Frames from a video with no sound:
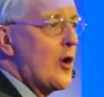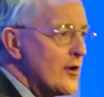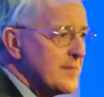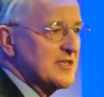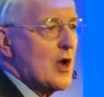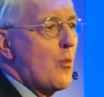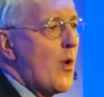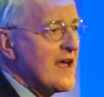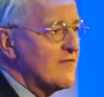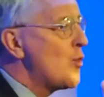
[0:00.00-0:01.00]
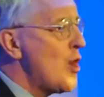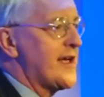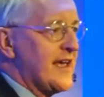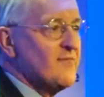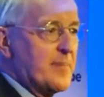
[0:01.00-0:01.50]
economies, our way of
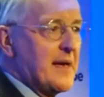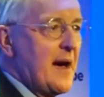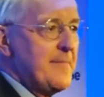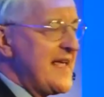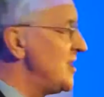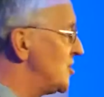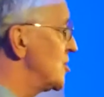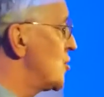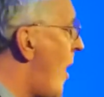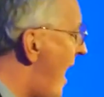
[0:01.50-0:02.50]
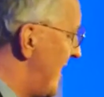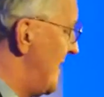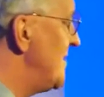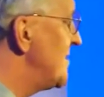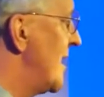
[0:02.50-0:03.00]
working have become
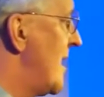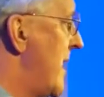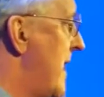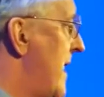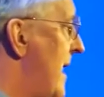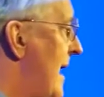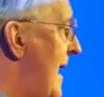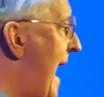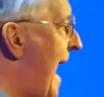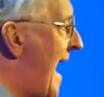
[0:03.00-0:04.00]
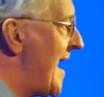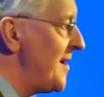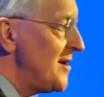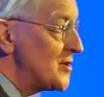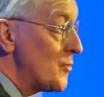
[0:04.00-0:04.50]
intertwined,
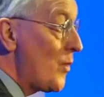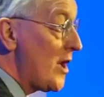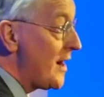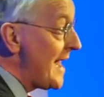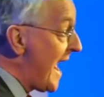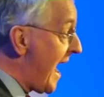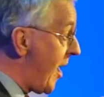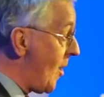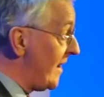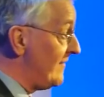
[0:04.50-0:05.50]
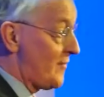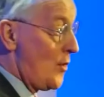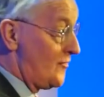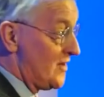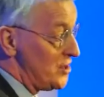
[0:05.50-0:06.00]
and we are now
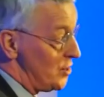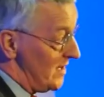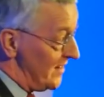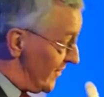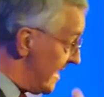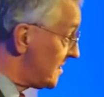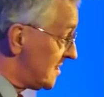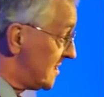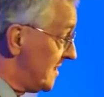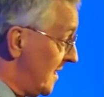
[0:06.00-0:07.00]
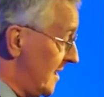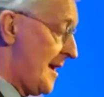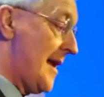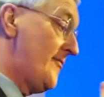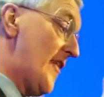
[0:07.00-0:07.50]
involved in doing this
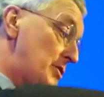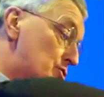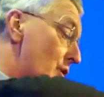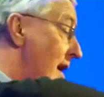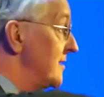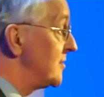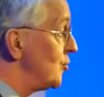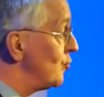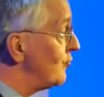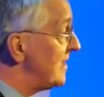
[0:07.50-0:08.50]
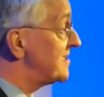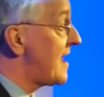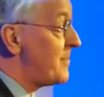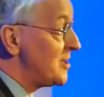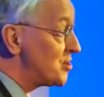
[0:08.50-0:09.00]
and then trying to
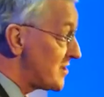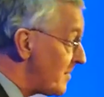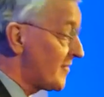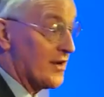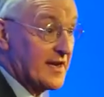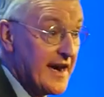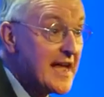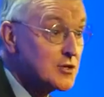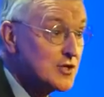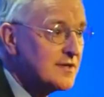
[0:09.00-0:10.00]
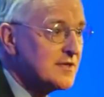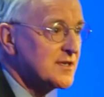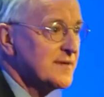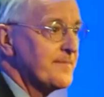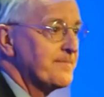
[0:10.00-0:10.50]
re-establish some of the
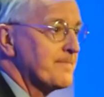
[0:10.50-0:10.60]
connections.